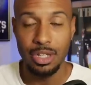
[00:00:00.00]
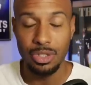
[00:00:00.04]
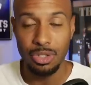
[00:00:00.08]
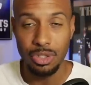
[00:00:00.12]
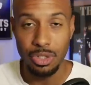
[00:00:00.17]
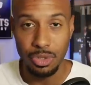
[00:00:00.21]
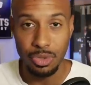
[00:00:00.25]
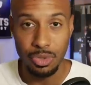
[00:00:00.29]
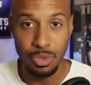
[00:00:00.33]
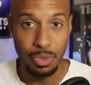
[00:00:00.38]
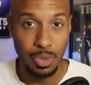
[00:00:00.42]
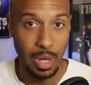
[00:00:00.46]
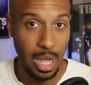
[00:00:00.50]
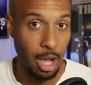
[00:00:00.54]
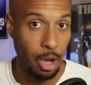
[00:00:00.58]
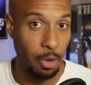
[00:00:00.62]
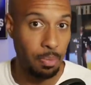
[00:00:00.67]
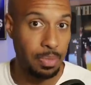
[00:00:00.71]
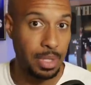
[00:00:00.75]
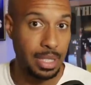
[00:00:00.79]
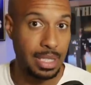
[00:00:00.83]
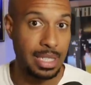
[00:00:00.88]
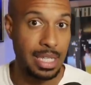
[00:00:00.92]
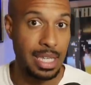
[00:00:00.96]
to
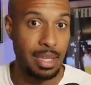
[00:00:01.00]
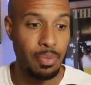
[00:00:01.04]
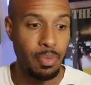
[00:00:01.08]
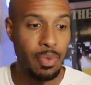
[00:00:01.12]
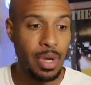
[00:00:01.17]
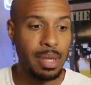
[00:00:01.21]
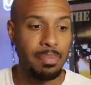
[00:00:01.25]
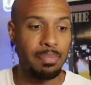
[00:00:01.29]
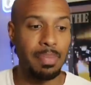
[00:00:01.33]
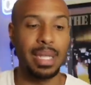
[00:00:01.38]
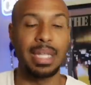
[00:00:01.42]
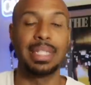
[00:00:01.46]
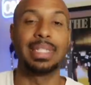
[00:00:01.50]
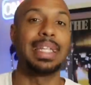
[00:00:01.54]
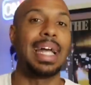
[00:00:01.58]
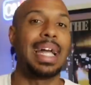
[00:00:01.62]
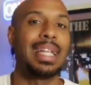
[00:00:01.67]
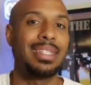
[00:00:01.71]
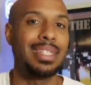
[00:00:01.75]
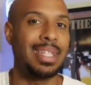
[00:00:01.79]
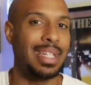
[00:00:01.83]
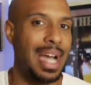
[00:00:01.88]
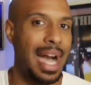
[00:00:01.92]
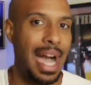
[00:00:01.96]
help the team win, because
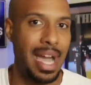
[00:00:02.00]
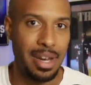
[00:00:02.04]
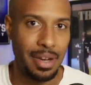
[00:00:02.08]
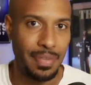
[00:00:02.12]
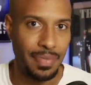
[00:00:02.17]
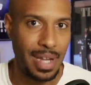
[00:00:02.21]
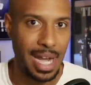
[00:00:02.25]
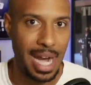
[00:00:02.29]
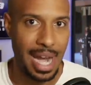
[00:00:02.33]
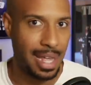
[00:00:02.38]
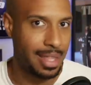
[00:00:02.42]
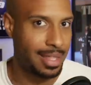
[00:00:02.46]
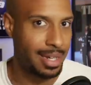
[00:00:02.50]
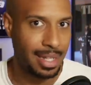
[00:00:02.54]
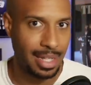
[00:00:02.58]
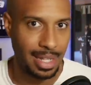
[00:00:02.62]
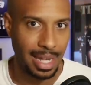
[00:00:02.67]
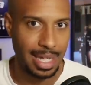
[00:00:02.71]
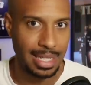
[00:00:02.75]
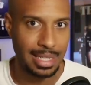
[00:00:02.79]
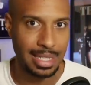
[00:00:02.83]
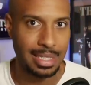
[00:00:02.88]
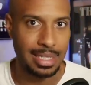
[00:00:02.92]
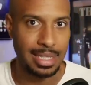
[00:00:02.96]
that's the kind of guy that
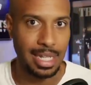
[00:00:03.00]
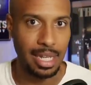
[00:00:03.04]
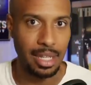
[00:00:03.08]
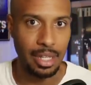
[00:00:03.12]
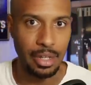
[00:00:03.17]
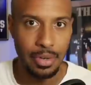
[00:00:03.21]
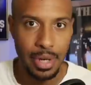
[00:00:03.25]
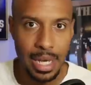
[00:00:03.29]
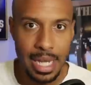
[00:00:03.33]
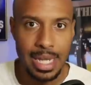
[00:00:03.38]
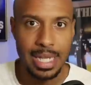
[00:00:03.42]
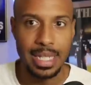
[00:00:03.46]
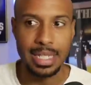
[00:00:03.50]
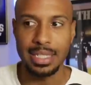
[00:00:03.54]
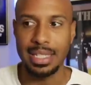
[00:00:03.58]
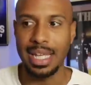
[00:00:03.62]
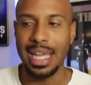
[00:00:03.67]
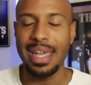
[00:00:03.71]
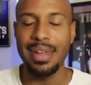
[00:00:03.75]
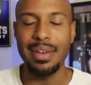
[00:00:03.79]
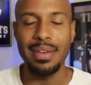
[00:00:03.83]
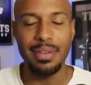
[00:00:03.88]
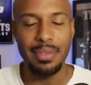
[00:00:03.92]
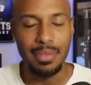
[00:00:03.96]
Alontae Taylor is.
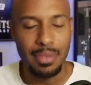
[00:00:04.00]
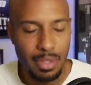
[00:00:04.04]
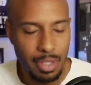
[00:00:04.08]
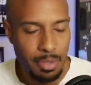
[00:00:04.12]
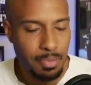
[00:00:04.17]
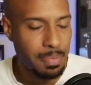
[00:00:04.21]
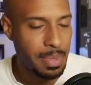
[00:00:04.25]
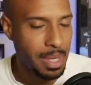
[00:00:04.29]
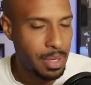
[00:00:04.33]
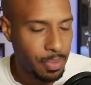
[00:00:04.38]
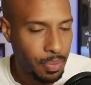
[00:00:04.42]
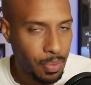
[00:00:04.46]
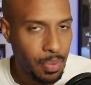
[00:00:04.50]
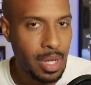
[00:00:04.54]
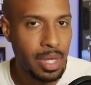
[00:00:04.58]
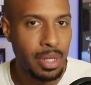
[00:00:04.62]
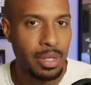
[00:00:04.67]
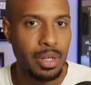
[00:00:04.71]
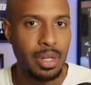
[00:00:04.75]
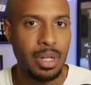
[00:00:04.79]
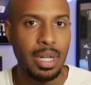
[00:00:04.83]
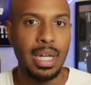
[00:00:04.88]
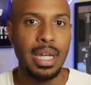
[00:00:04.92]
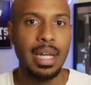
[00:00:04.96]
And to be
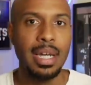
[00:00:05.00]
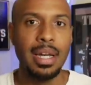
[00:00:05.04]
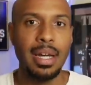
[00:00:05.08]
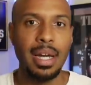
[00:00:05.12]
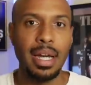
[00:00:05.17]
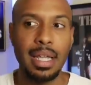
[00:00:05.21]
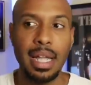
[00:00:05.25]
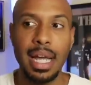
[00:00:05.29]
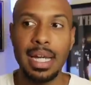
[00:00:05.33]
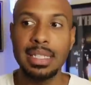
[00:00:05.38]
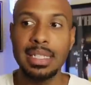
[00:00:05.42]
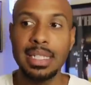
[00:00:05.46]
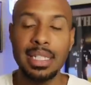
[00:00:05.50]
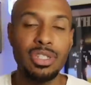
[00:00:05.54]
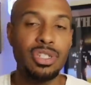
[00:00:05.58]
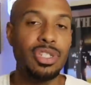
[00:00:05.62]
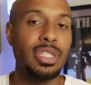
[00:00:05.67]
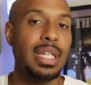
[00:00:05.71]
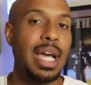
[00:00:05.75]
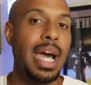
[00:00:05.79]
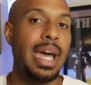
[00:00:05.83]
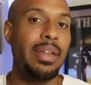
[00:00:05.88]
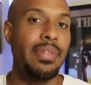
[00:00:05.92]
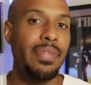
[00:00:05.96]
real, Alontae
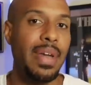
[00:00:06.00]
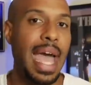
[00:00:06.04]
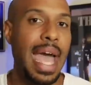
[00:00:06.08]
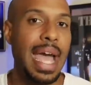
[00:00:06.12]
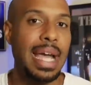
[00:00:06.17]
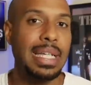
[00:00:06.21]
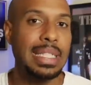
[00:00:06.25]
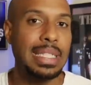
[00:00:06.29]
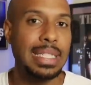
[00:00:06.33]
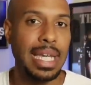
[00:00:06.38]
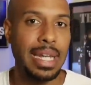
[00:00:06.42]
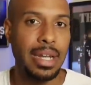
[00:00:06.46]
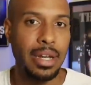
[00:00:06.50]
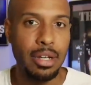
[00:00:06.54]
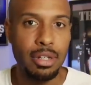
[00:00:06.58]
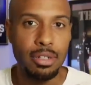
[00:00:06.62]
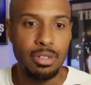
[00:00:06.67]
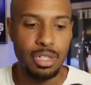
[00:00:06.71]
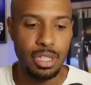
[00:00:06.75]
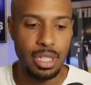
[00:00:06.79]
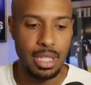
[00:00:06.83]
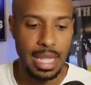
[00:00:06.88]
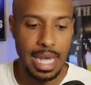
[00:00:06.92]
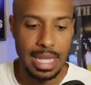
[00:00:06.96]
just kind of has that
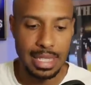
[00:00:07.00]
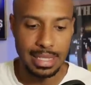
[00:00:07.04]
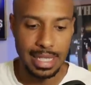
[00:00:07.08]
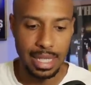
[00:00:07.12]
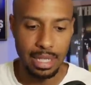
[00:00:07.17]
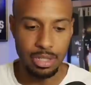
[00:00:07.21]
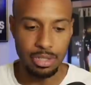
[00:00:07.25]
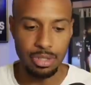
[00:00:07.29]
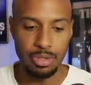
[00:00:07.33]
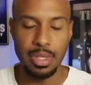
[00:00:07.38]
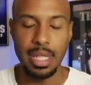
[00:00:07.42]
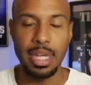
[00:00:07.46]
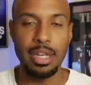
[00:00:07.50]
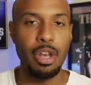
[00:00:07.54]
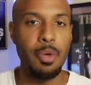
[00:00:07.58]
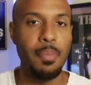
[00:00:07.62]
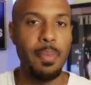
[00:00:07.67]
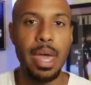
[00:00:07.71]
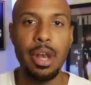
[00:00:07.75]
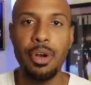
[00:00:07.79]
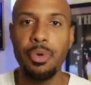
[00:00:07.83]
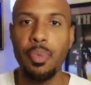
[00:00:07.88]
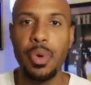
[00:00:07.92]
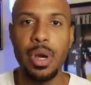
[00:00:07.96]
energy that tells you that no
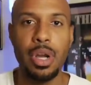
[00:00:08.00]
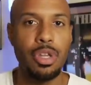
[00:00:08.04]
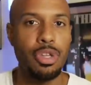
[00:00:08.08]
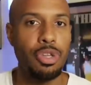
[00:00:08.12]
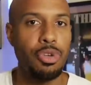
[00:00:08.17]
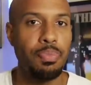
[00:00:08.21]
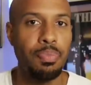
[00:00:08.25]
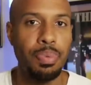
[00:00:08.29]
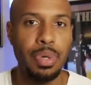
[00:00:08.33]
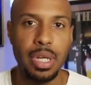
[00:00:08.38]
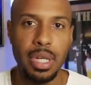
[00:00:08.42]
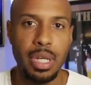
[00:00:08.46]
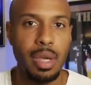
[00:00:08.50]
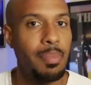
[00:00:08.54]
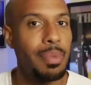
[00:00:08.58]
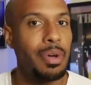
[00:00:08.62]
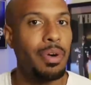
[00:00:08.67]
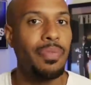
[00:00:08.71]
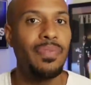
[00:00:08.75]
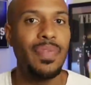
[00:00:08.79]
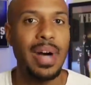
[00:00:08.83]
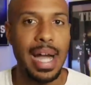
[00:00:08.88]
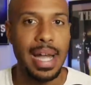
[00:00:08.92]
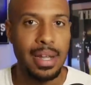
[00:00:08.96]
matter where you put him, he'll
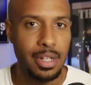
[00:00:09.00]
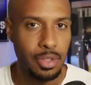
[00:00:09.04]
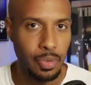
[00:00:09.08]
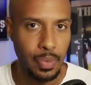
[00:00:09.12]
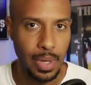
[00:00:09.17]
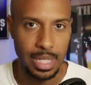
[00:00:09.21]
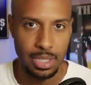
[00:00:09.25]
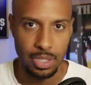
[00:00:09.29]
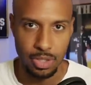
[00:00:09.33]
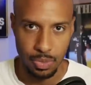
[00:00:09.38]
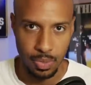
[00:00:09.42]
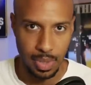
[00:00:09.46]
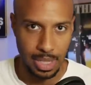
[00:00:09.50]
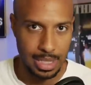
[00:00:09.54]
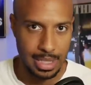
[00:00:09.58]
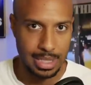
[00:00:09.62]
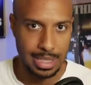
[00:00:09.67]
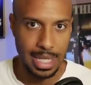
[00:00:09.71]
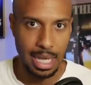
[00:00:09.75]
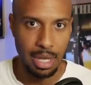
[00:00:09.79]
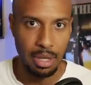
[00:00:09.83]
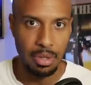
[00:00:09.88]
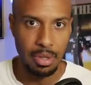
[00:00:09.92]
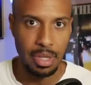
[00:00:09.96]
find a way to
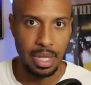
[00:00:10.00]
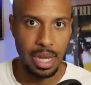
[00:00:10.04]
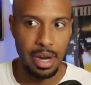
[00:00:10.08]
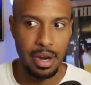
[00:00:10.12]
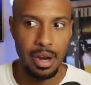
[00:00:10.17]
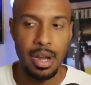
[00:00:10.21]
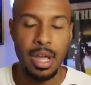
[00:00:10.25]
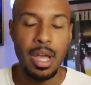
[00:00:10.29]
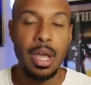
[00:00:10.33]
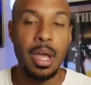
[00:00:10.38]
excel there.